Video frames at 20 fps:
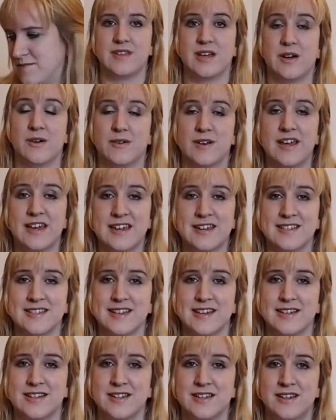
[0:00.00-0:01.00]
Now, like I
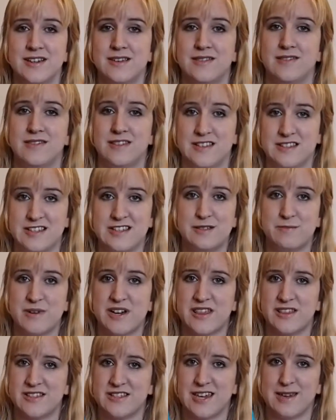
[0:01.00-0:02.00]
said, this is by
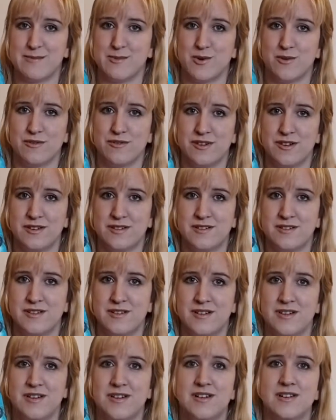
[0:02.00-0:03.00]
the same author,
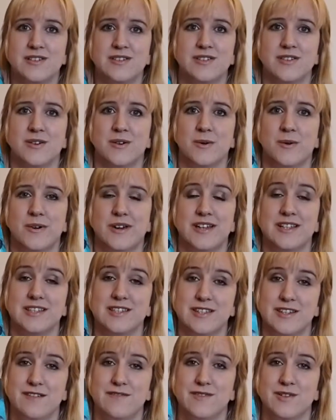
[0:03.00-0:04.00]
so it's
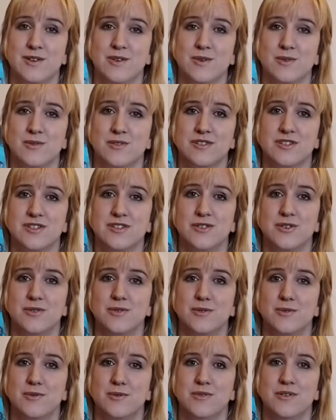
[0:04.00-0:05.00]
difficult
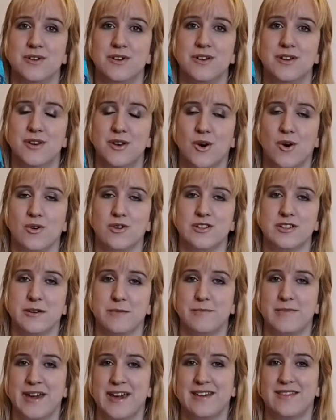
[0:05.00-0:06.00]
to not
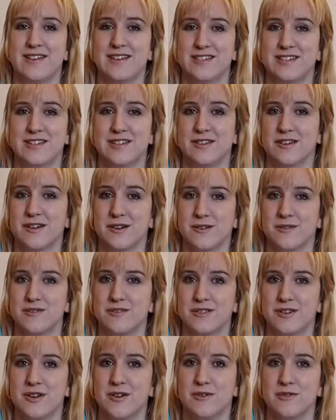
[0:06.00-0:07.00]
compare this to the
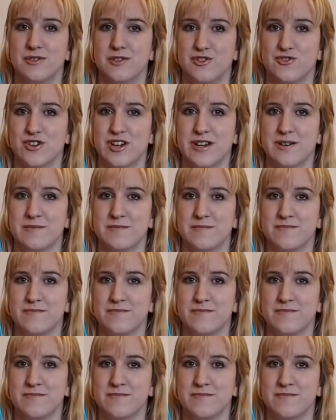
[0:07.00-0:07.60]
Girl on the Train.